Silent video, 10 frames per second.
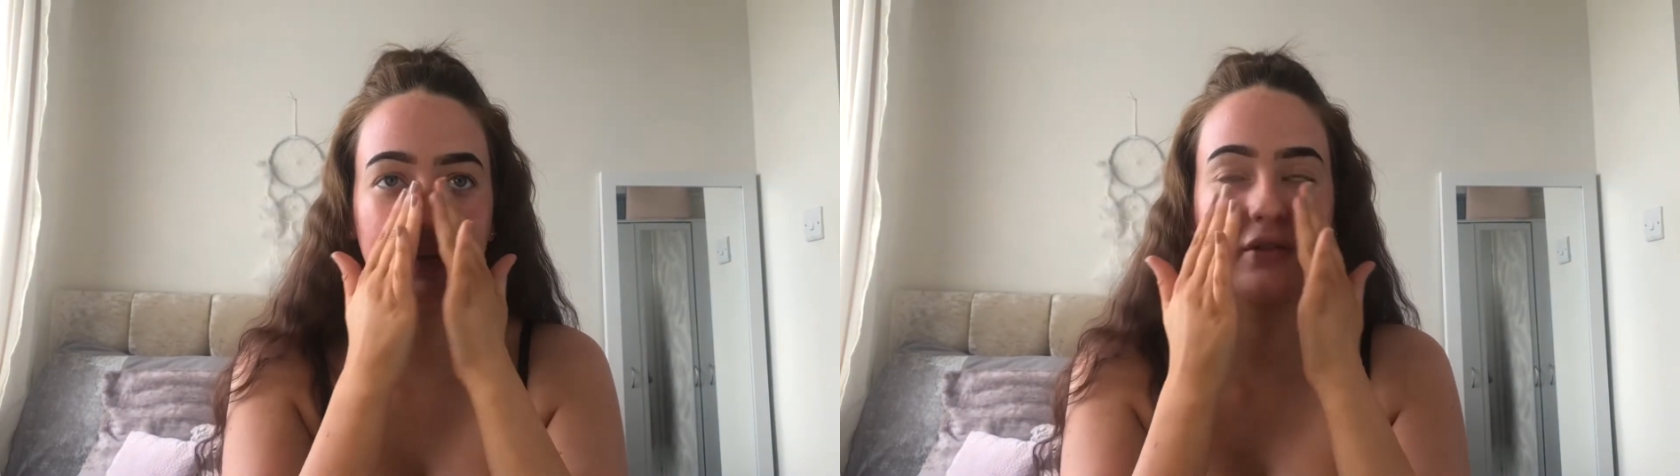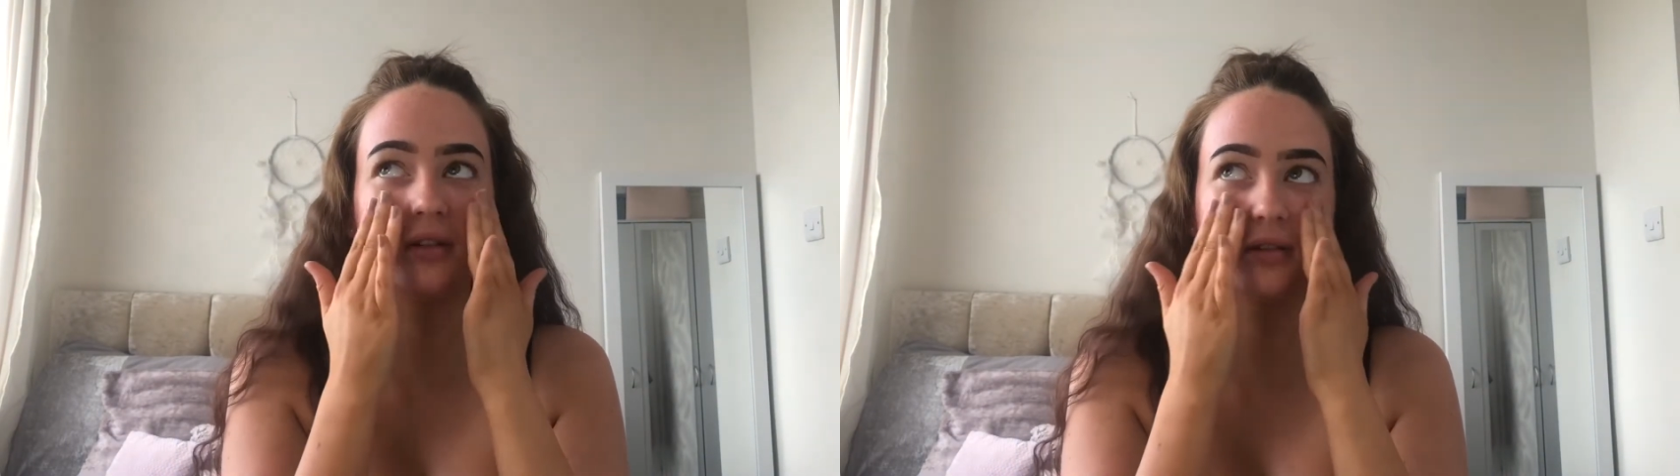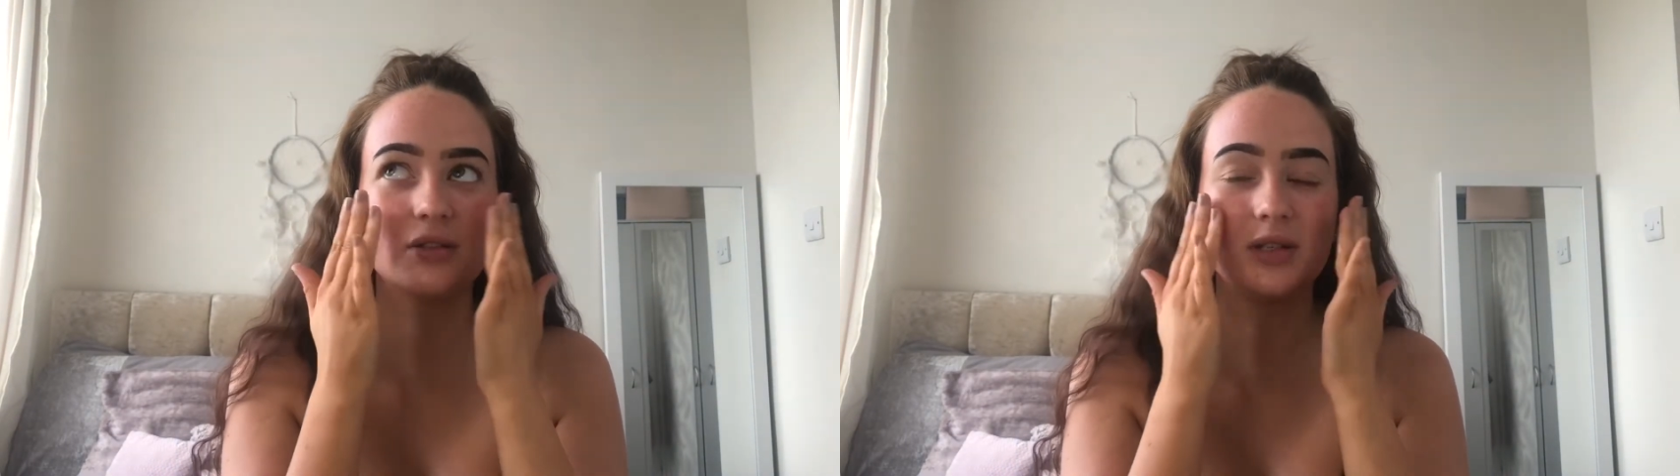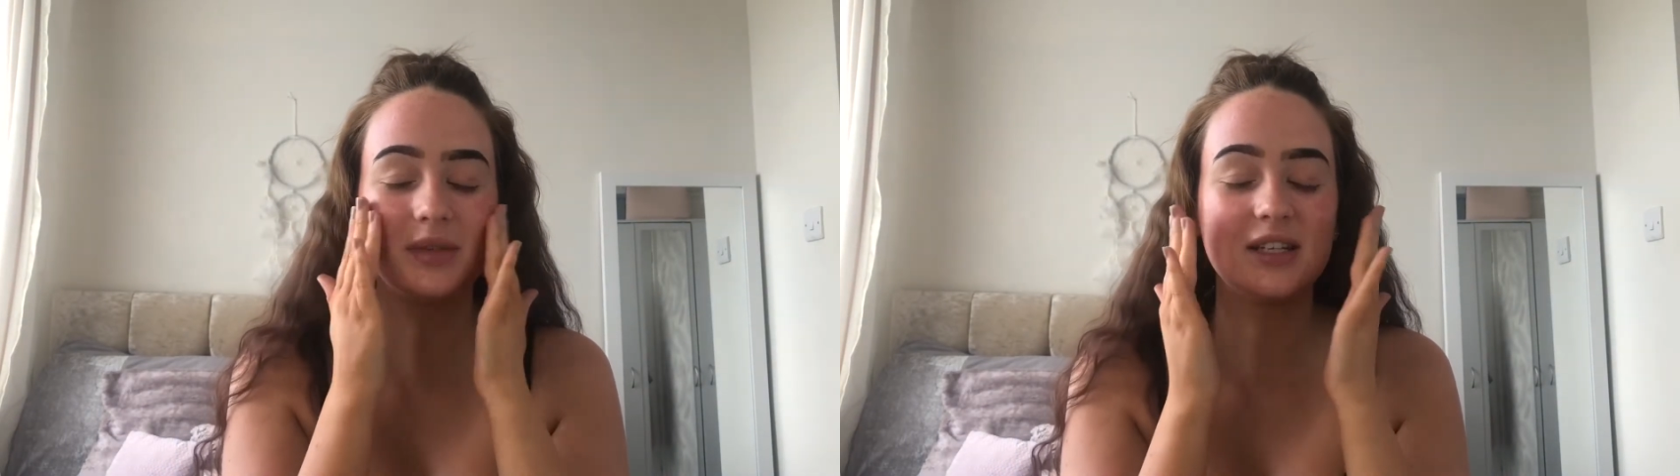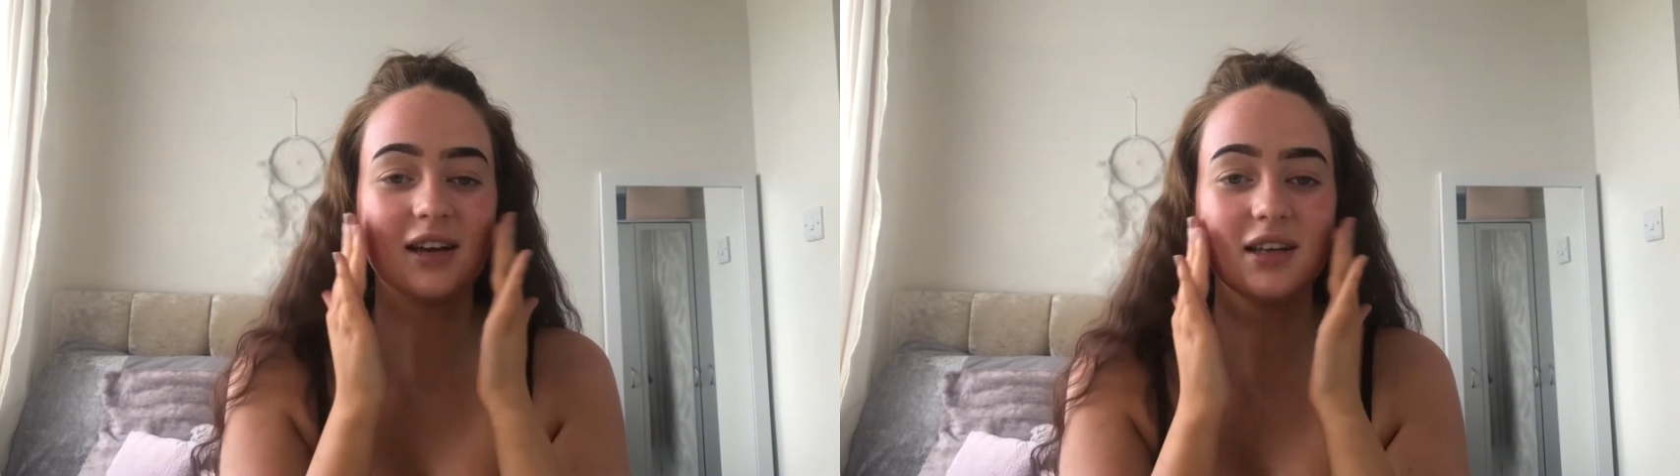Well, not super
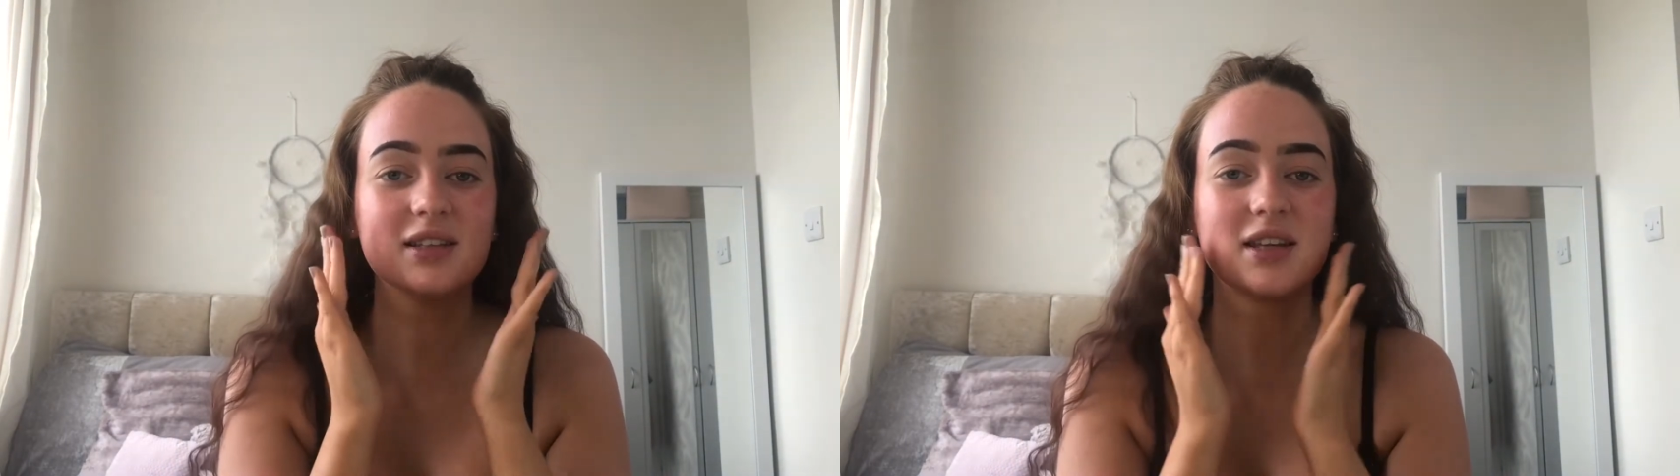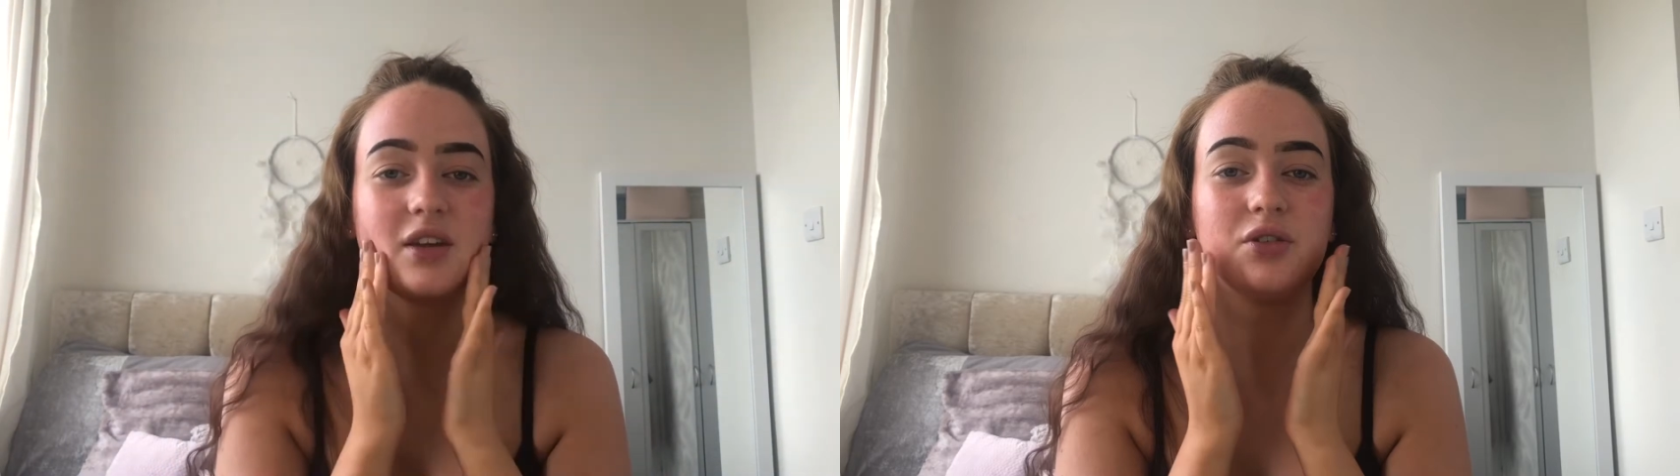tacky, it's like a